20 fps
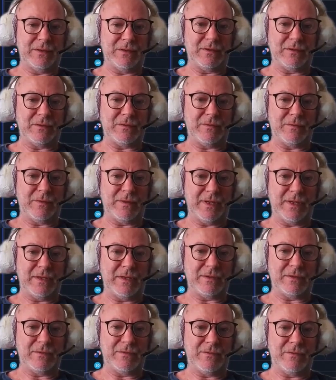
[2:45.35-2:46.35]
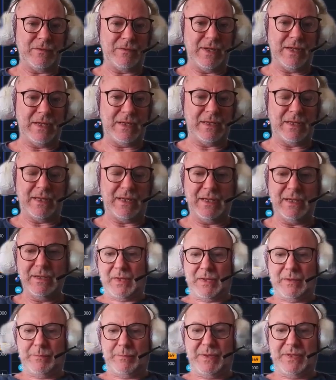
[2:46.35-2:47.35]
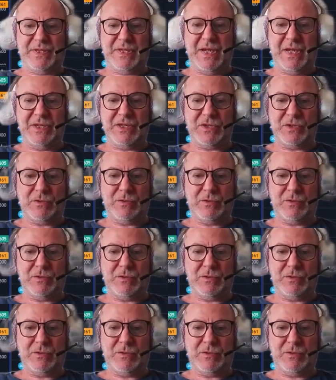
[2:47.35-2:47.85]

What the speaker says: We got the weekly potential.